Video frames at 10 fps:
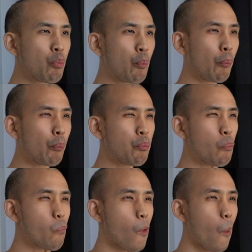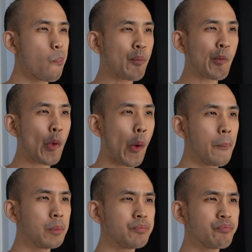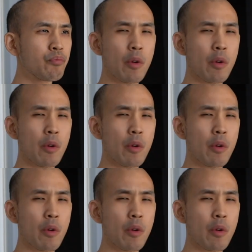that up as we move along.